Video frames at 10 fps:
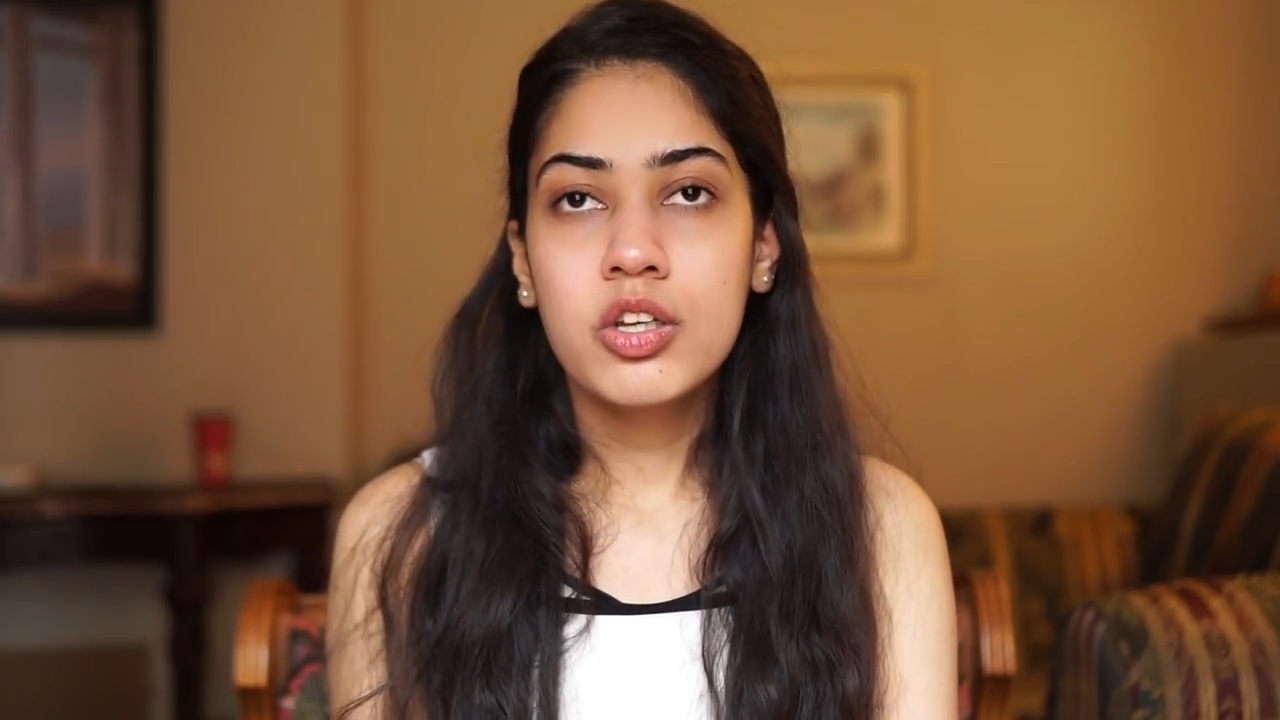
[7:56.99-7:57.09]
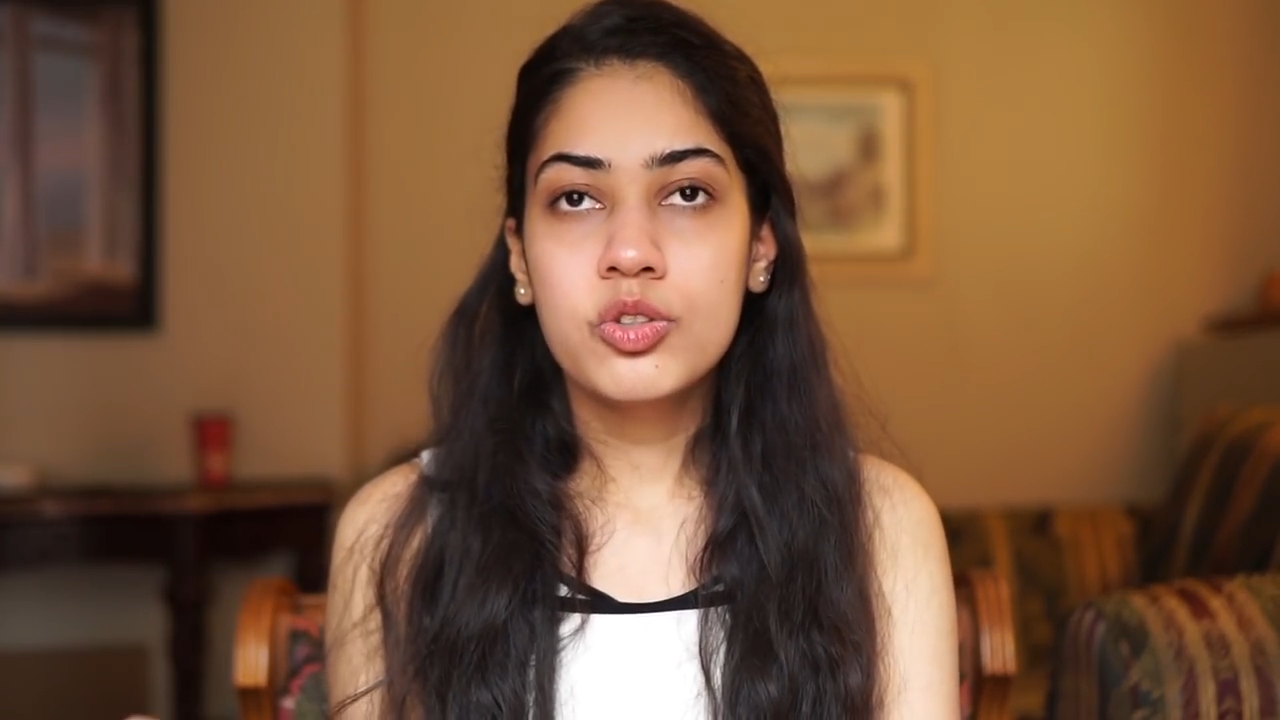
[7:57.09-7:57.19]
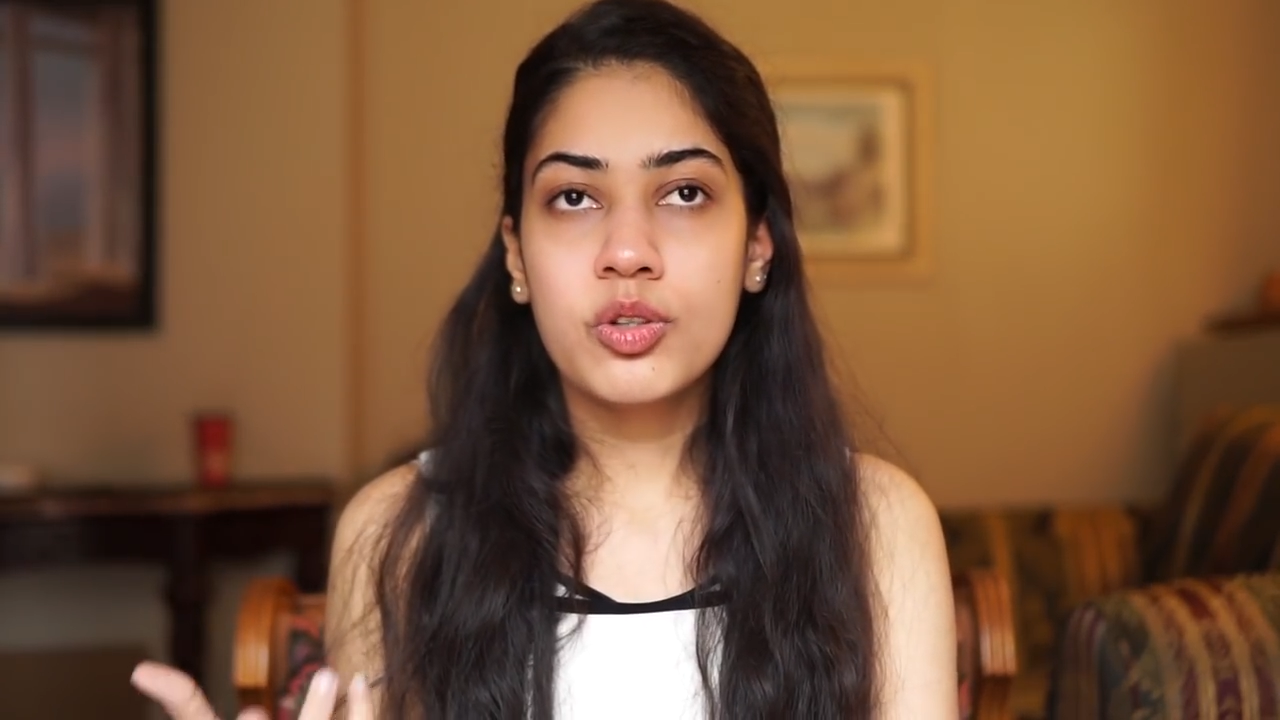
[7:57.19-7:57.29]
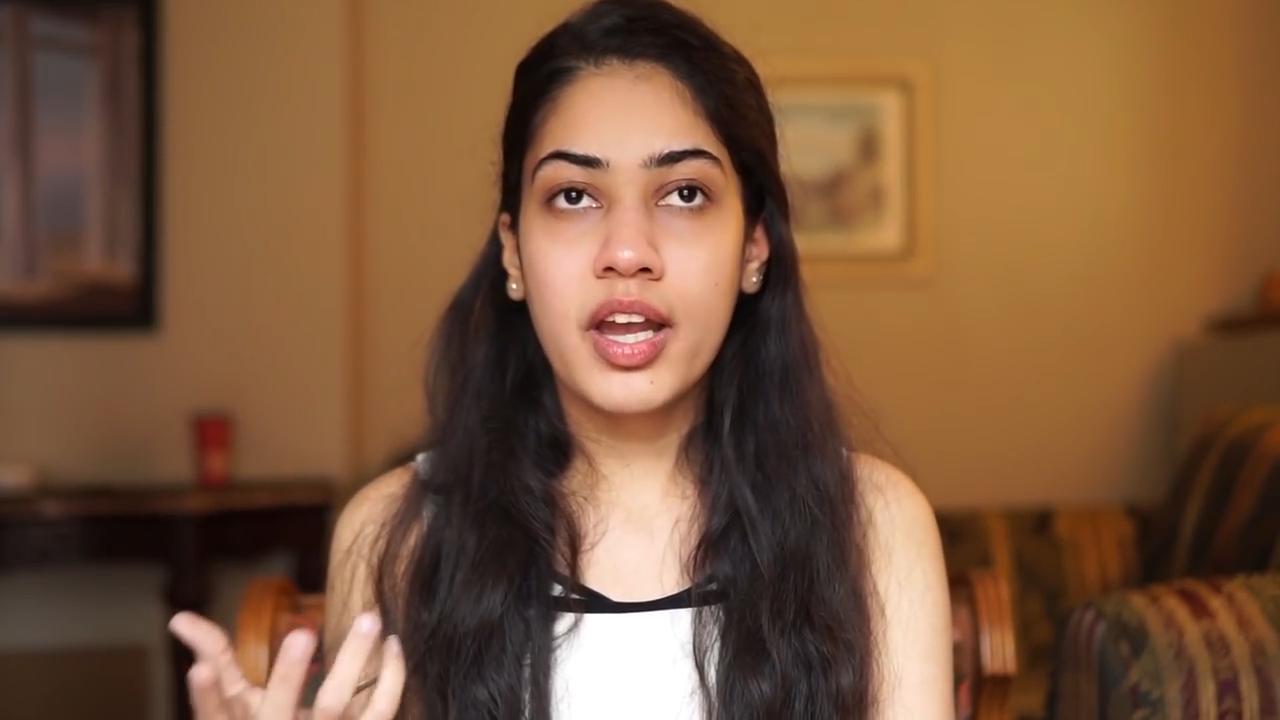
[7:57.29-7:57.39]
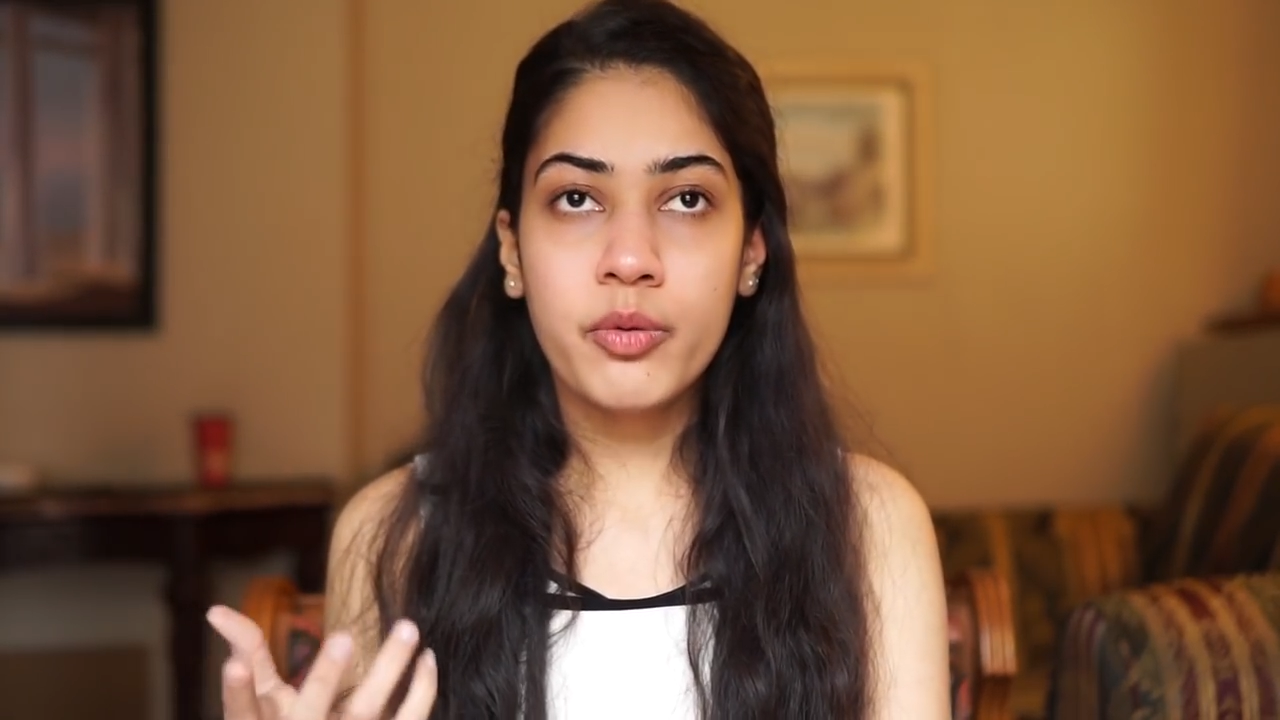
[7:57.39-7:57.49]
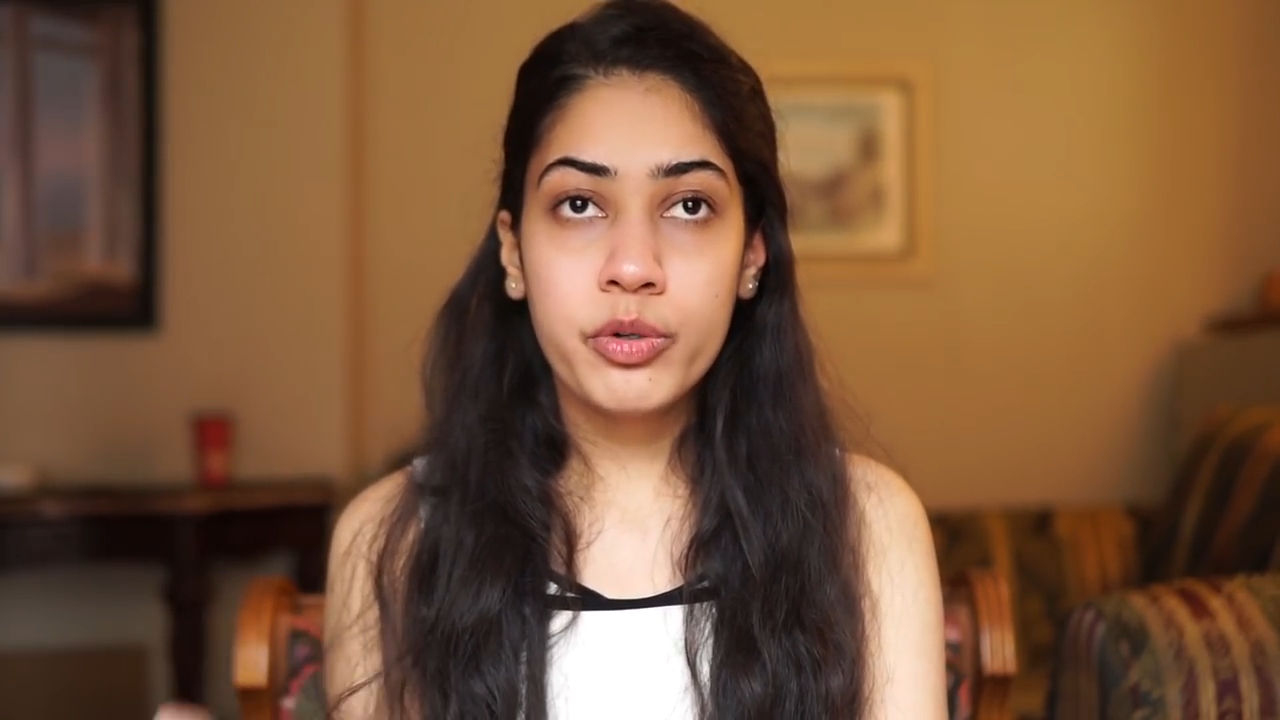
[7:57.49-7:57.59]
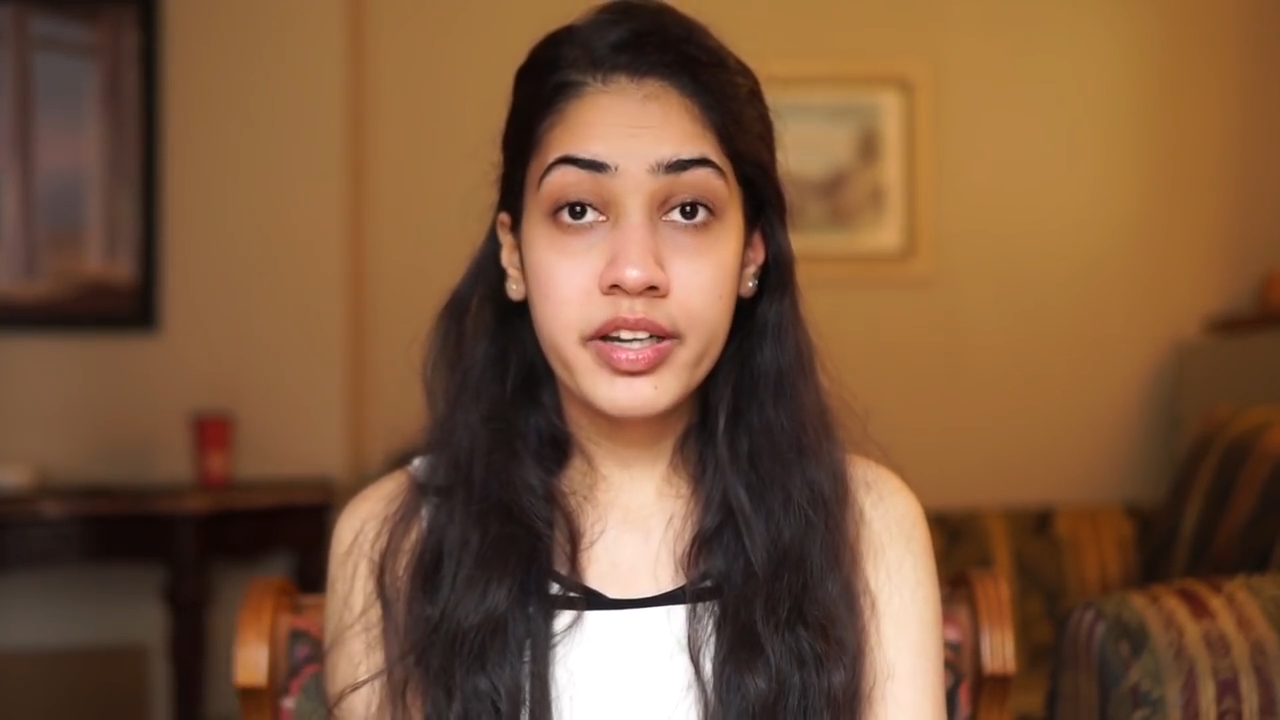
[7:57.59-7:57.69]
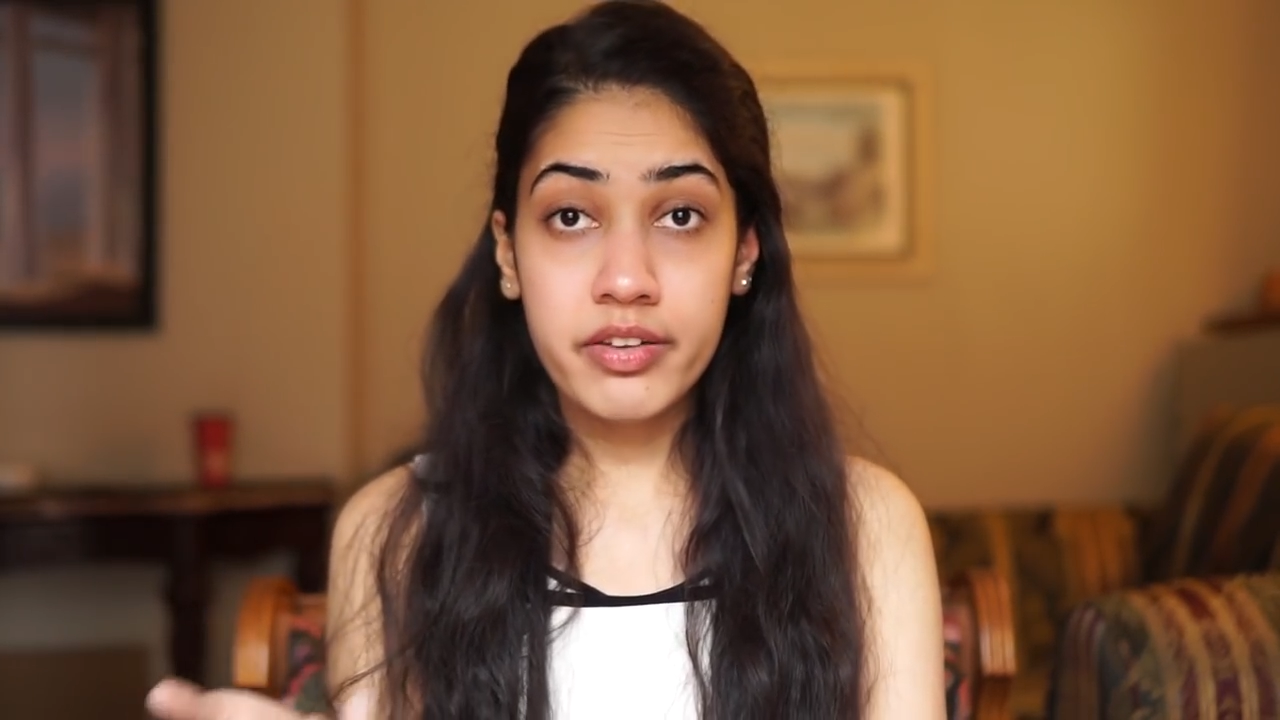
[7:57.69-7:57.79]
so I would